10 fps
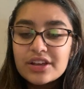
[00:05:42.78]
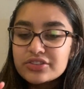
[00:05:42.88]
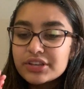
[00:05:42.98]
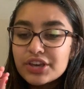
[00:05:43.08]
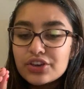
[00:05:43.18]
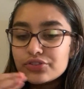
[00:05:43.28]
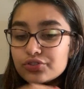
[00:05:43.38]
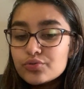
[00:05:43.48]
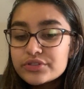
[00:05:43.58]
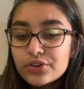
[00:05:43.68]
So like,
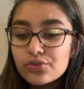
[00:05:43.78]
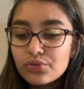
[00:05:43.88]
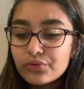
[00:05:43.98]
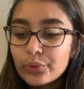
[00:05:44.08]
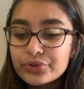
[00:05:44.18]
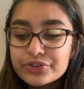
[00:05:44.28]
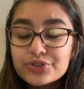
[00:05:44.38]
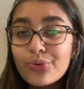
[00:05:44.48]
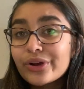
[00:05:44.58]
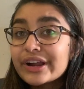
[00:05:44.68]
use a Google folder
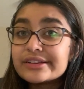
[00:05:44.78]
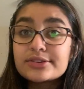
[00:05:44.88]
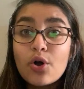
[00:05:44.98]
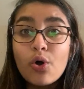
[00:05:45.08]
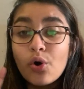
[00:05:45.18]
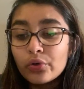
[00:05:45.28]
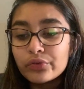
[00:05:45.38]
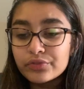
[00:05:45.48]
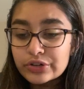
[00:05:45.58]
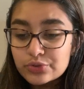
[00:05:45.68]
to organize all
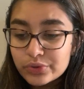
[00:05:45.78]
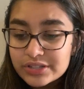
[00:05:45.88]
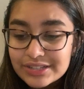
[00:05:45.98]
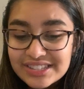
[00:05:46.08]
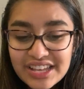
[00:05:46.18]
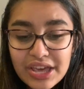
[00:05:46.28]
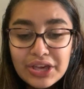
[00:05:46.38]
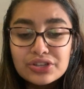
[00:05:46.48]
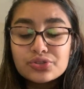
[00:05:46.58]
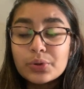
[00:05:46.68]
of your sources.
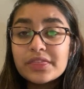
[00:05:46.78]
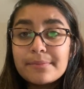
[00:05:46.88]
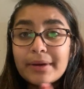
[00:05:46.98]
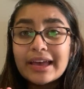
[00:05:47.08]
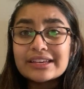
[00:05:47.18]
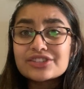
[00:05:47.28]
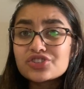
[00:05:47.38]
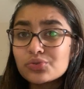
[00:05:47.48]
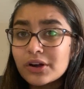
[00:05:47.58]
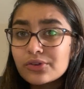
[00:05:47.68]
Sort them by
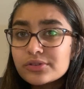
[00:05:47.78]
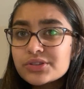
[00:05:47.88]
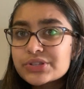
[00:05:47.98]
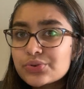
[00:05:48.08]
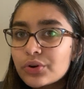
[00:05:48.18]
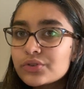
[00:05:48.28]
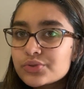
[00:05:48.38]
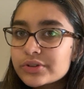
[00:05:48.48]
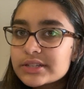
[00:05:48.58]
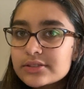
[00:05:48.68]
historical. So historical
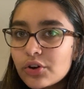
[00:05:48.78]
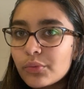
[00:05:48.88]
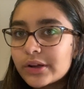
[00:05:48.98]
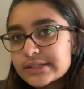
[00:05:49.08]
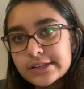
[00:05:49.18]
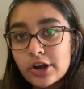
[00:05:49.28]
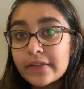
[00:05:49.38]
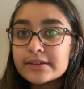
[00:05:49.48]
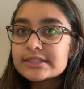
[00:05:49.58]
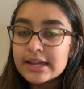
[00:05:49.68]
sources are ones that are at
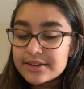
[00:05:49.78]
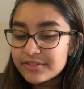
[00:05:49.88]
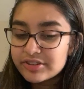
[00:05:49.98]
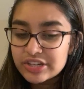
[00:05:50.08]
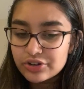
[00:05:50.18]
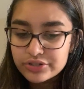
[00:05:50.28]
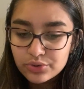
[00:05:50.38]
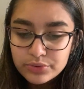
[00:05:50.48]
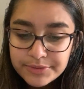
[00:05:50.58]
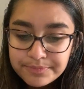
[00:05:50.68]
least 10 to 15 years
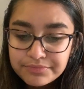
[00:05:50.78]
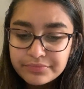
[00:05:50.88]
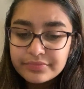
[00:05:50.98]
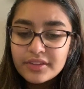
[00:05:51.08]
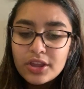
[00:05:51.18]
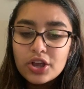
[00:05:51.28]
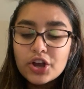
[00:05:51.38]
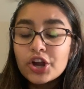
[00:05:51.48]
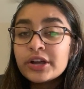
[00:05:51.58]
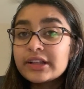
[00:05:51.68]
old.
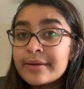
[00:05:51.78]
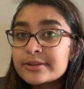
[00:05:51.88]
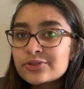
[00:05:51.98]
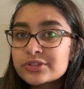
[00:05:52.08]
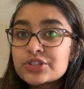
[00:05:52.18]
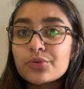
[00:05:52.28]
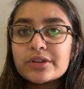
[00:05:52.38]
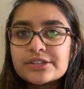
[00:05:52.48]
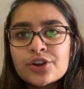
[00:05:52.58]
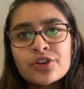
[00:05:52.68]
Current climate sources are
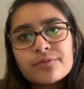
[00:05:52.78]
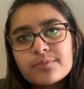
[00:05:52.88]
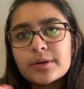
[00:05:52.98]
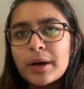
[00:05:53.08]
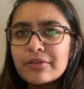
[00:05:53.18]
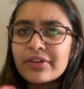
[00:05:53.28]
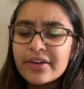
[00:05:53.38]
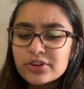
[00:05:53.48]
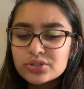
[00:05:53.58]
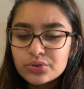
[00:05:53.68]
ones that are about
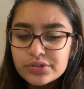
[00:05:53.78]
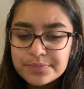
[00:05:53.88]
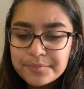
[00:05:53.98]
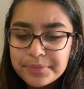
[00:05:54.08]
5 years old.